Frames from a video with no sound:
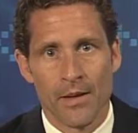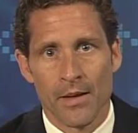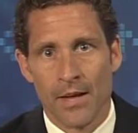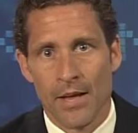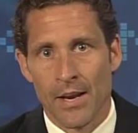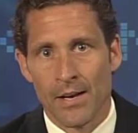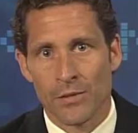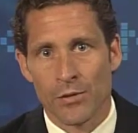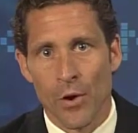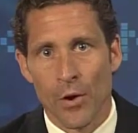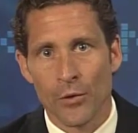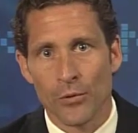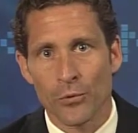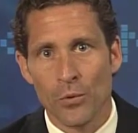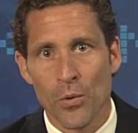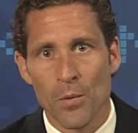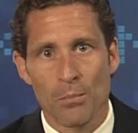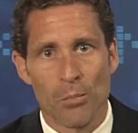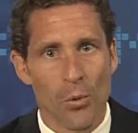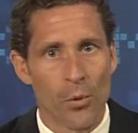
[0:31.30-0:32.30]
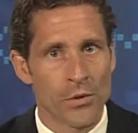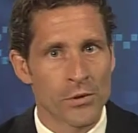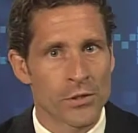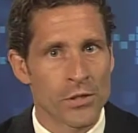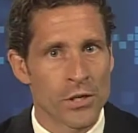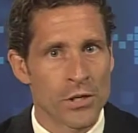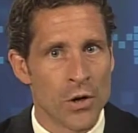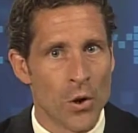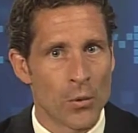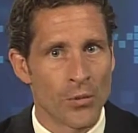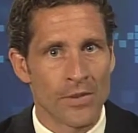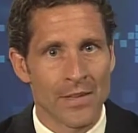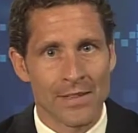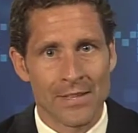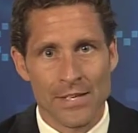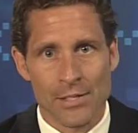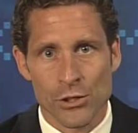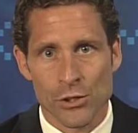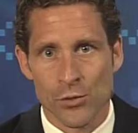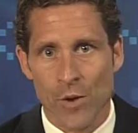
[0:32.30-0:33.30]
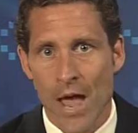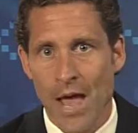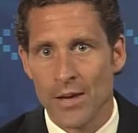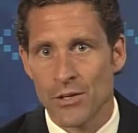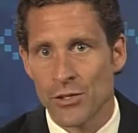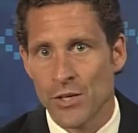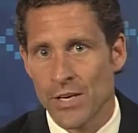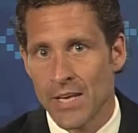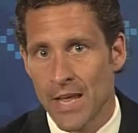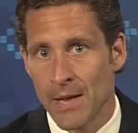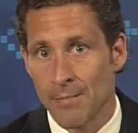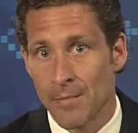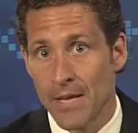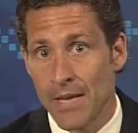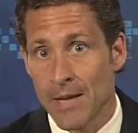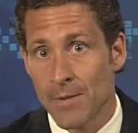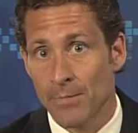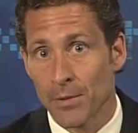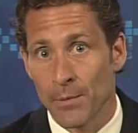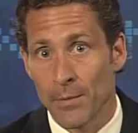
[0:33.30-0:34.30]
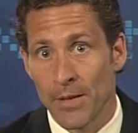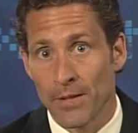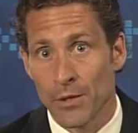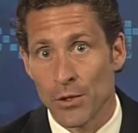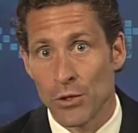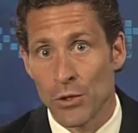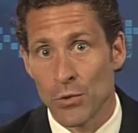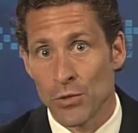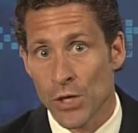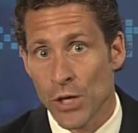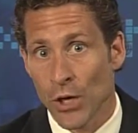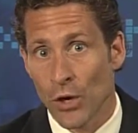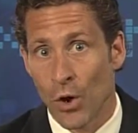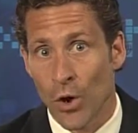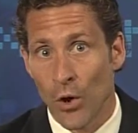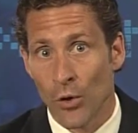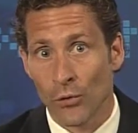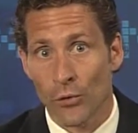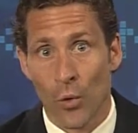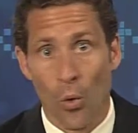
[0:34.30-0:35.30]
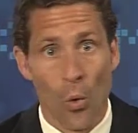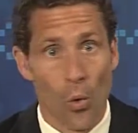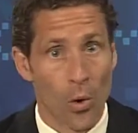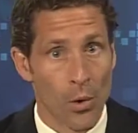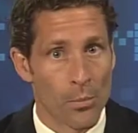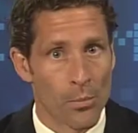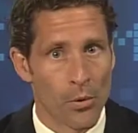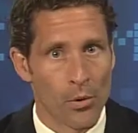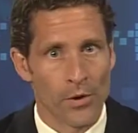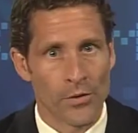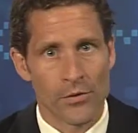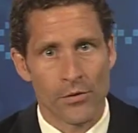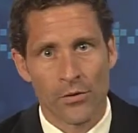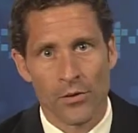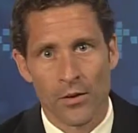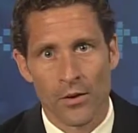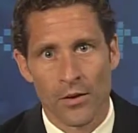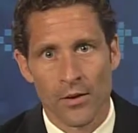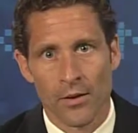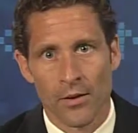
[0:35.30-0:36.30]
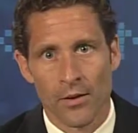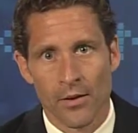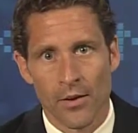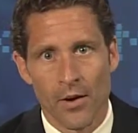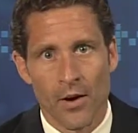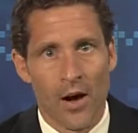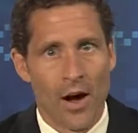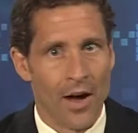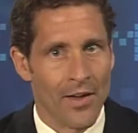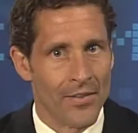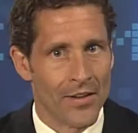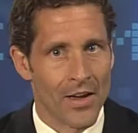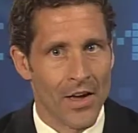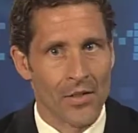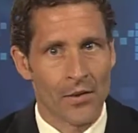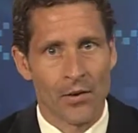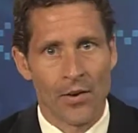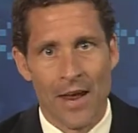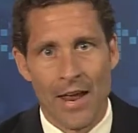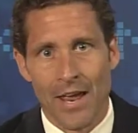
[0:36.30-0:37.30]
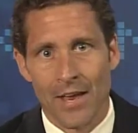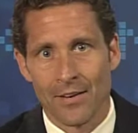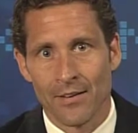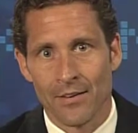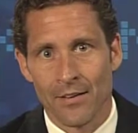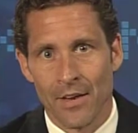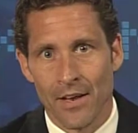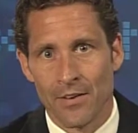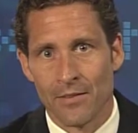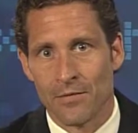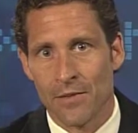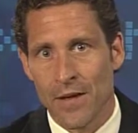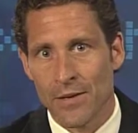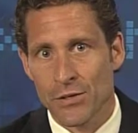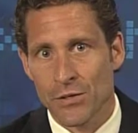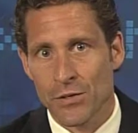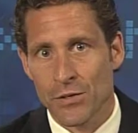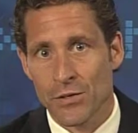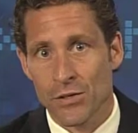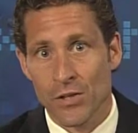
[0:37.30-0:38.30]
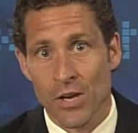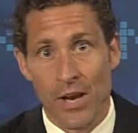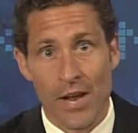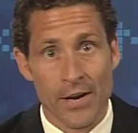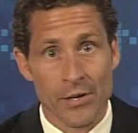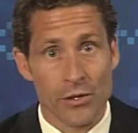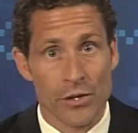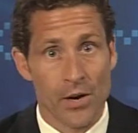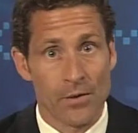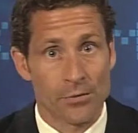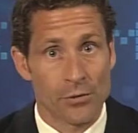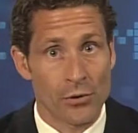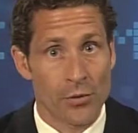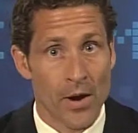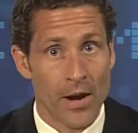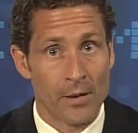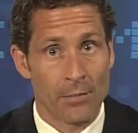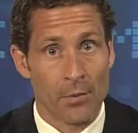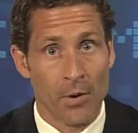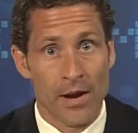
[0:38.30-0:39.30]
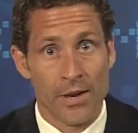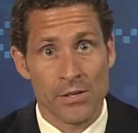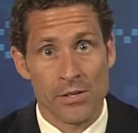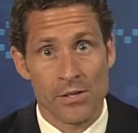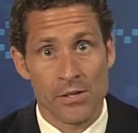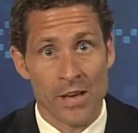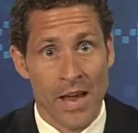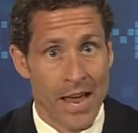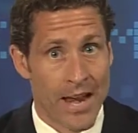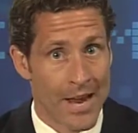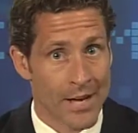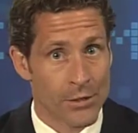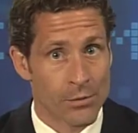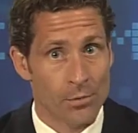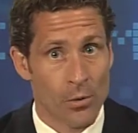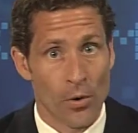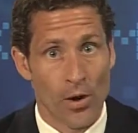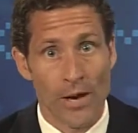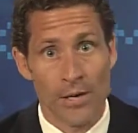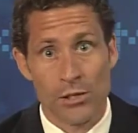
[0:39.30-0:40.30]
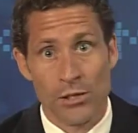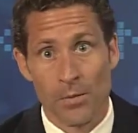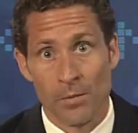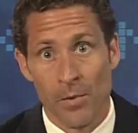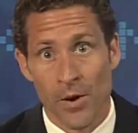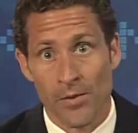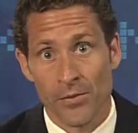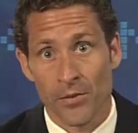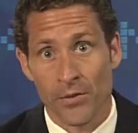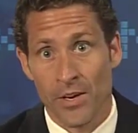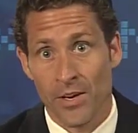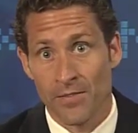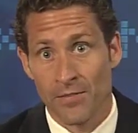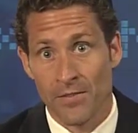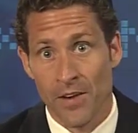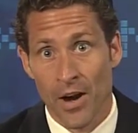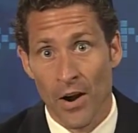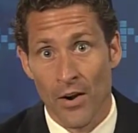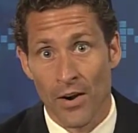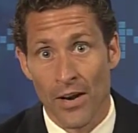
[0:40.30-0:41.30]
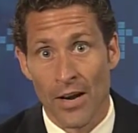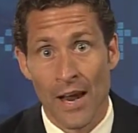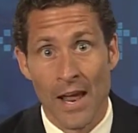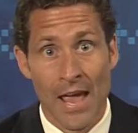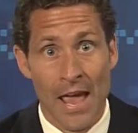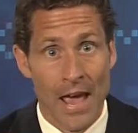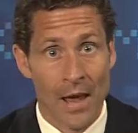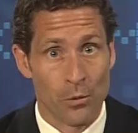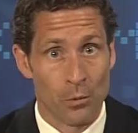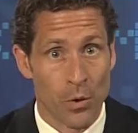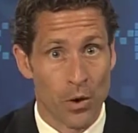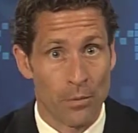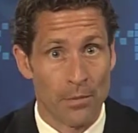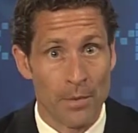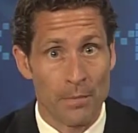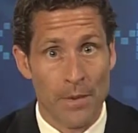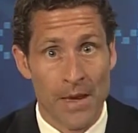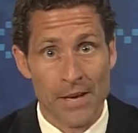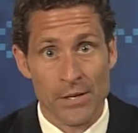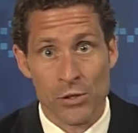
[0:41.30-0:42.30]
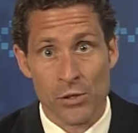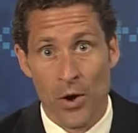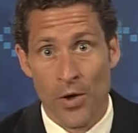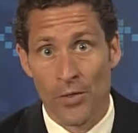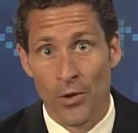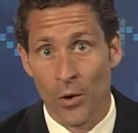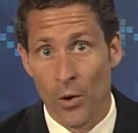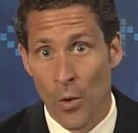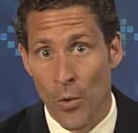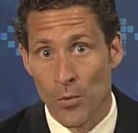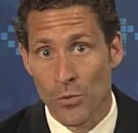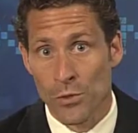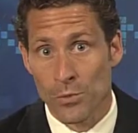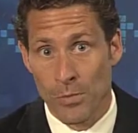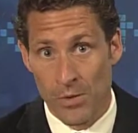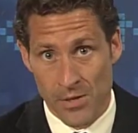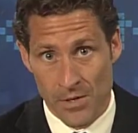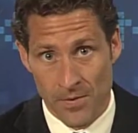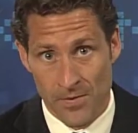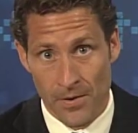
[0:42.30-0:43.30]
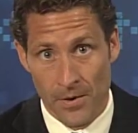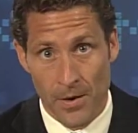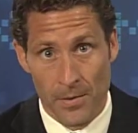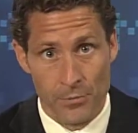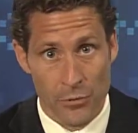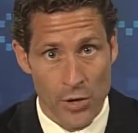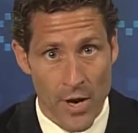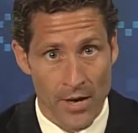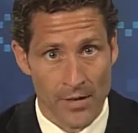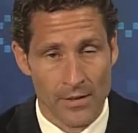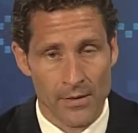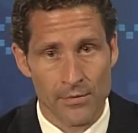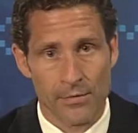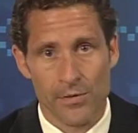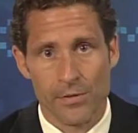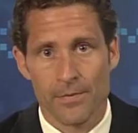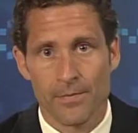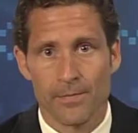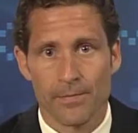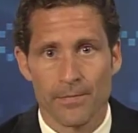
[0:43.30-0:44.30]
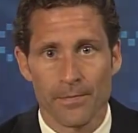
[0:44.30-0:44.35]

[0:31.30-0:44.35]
It is also important to note that this strategy can be implemented using calls or puts. On the other hand, investors' selection of strike prices and expiration months can vary and will be based on their own specific objectives.